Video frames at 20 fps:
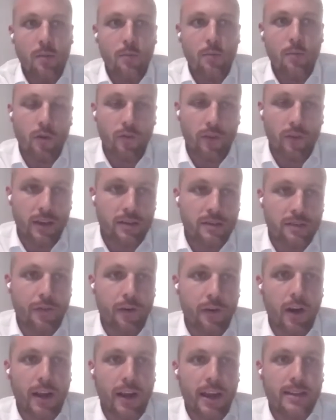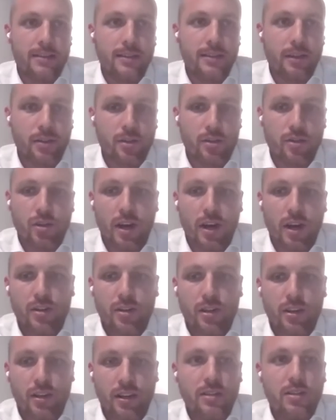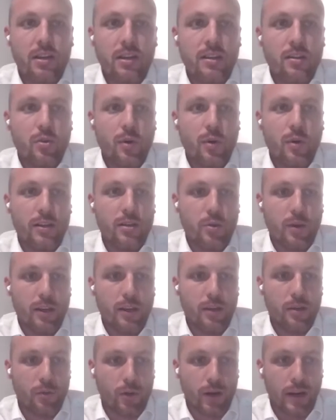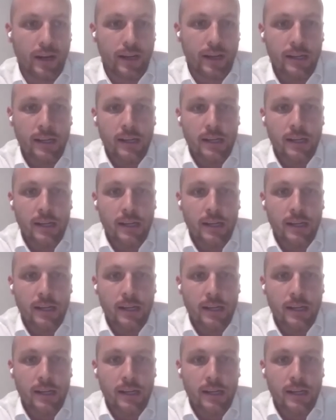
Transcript: moving into finance and construction in 2023.